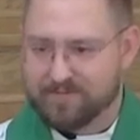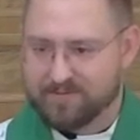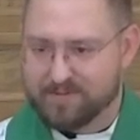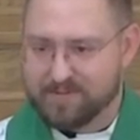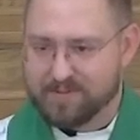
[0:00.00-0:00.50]

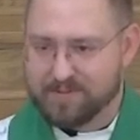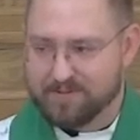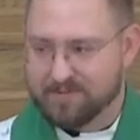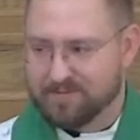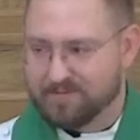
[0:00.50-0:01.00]

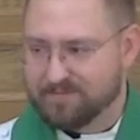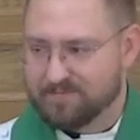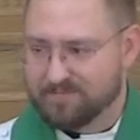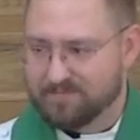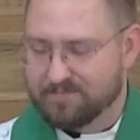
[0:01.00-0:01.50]

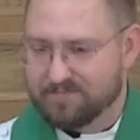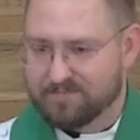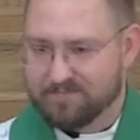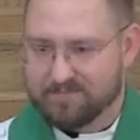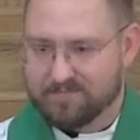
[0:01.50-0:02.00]
No one is speaking in this clip.